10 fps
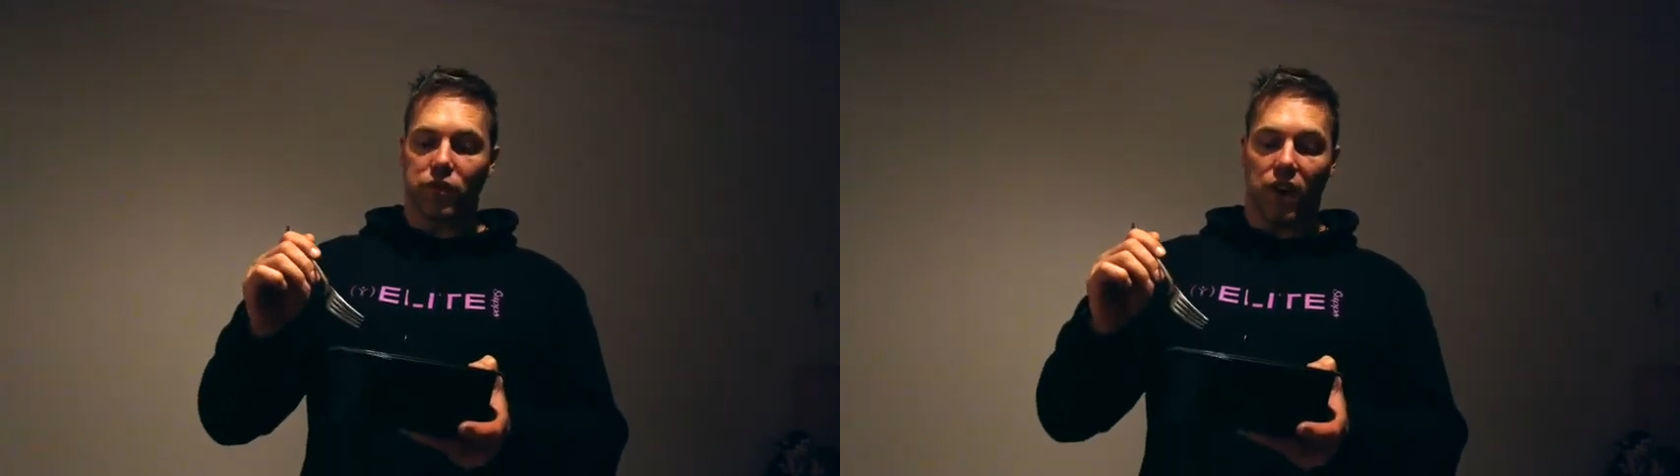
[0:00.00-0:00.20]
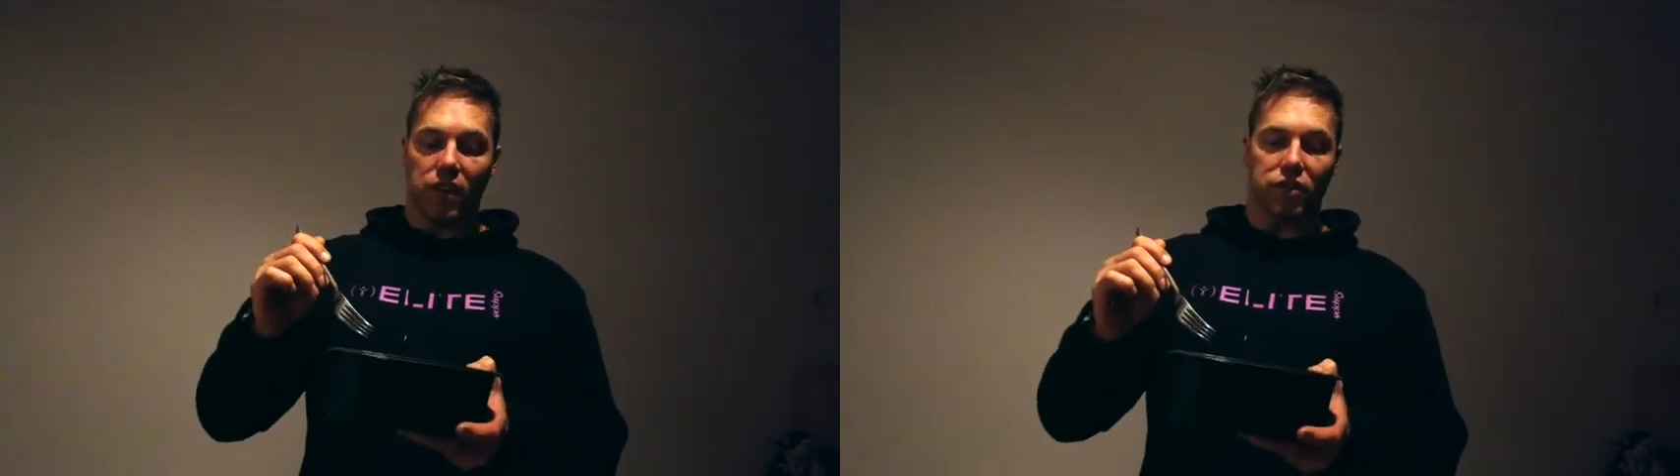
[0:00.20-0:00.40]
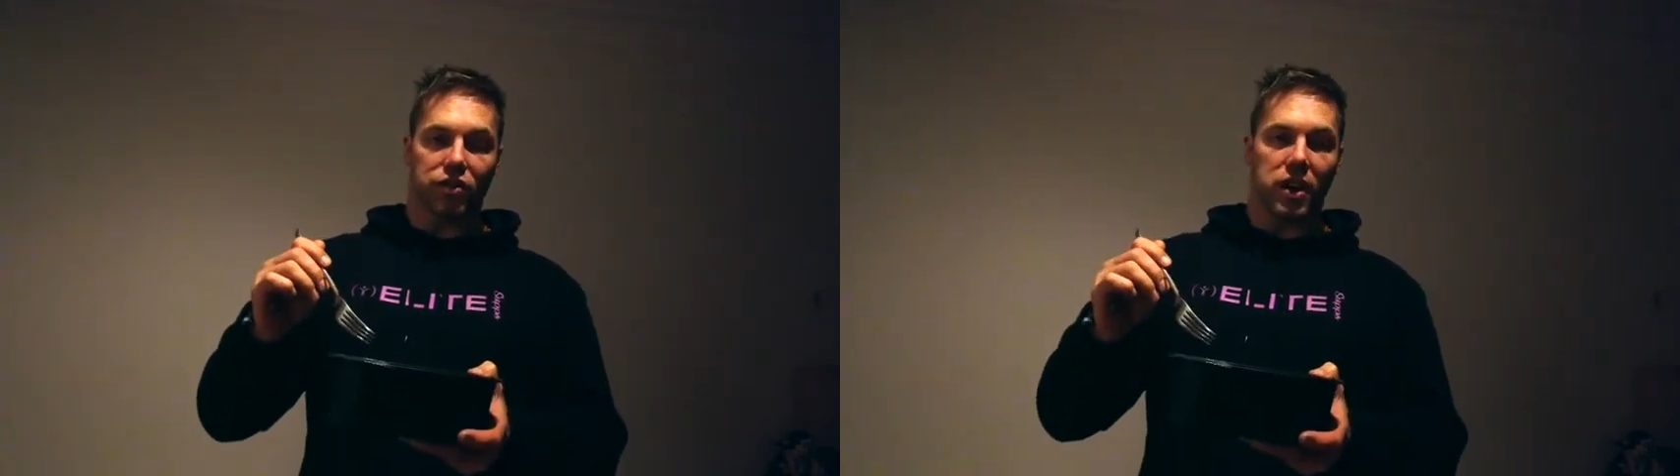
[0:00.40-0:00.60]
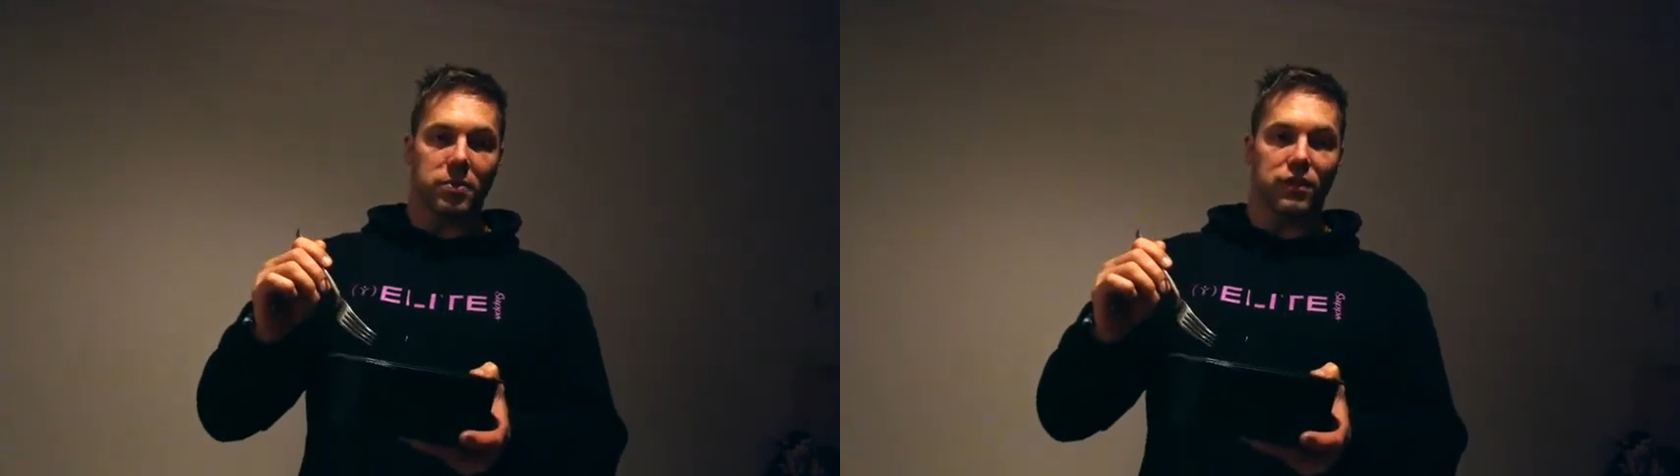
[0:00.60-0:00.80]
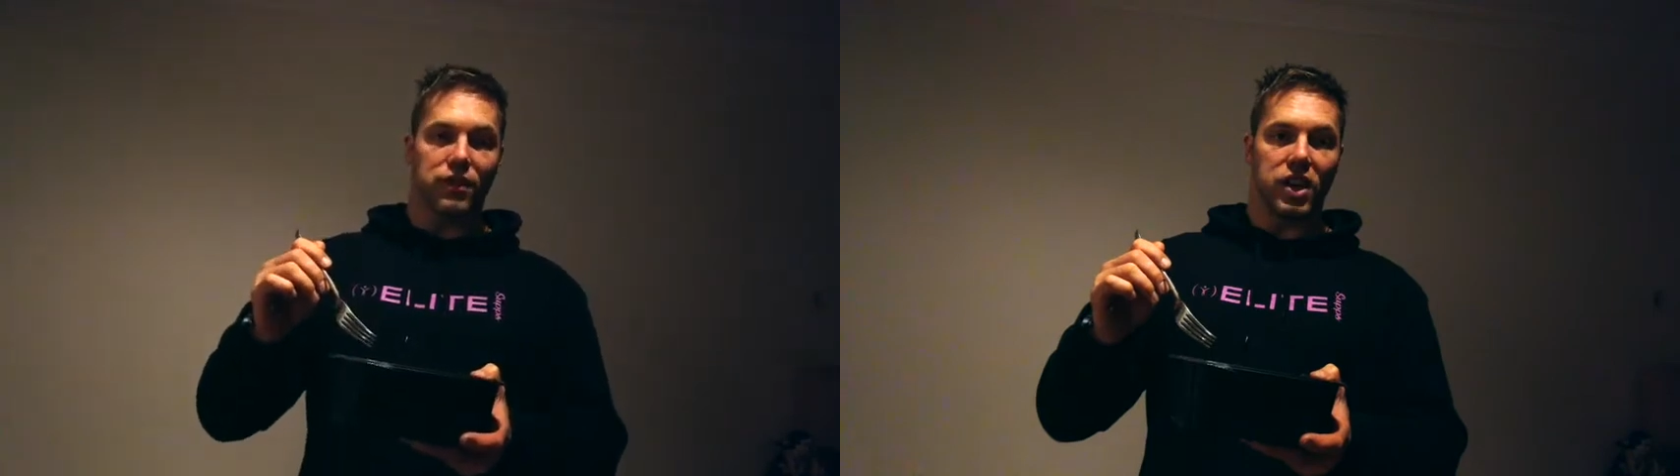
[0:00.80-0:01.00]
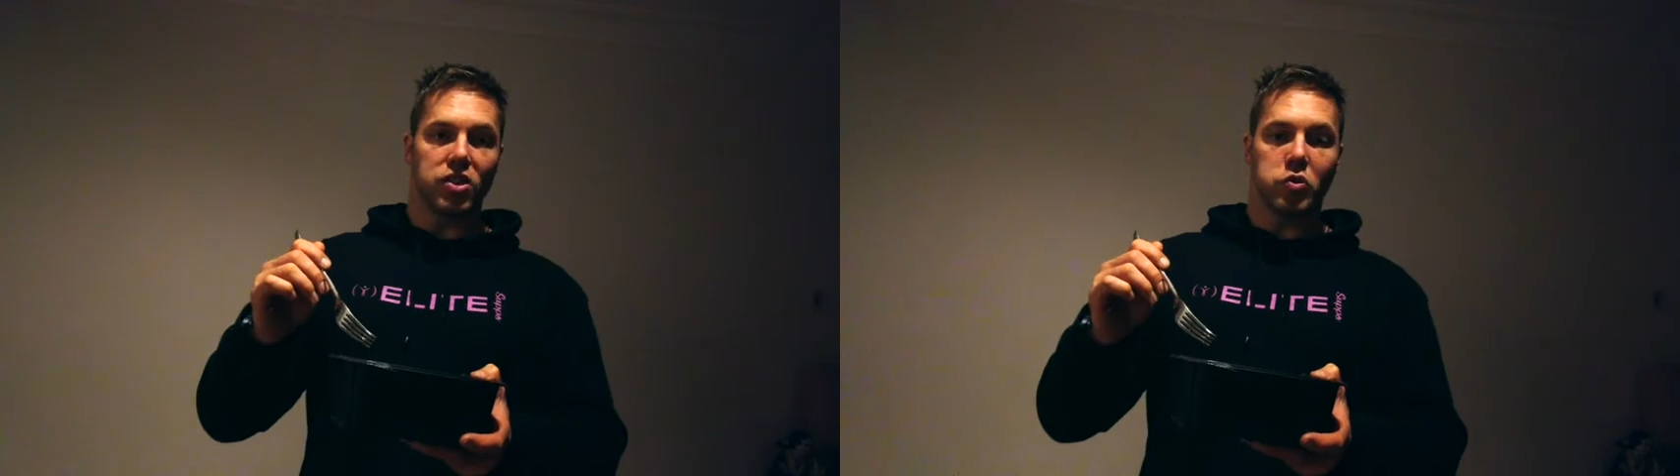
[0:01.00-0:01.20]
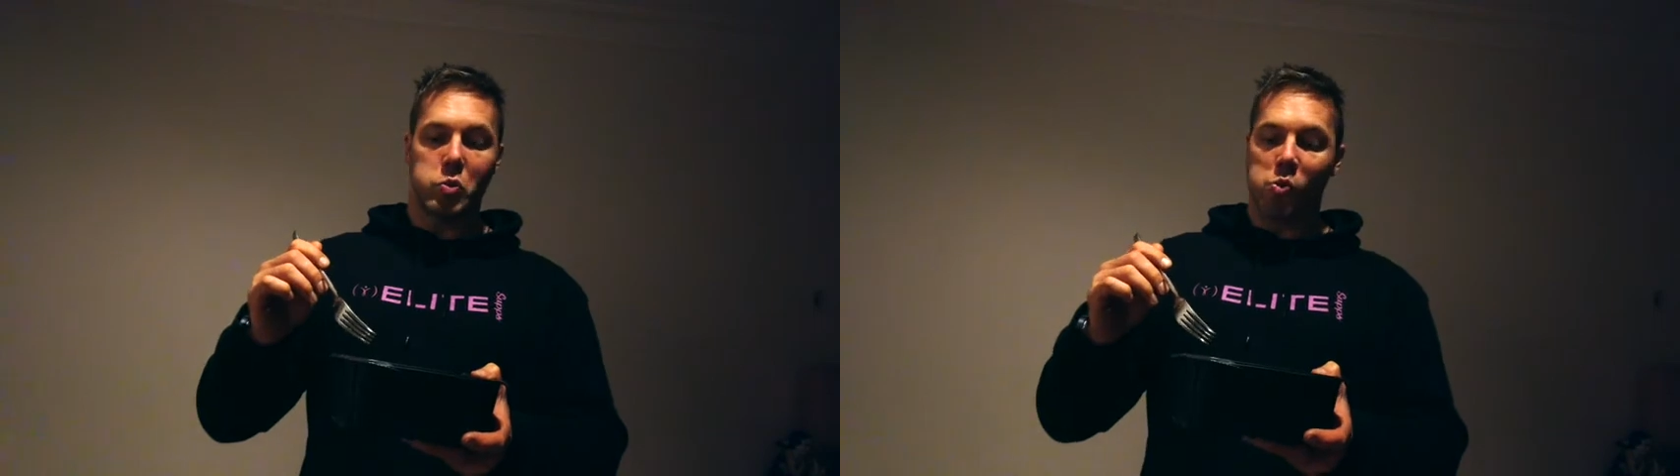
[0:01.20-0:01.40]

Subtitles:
500 grams of veg,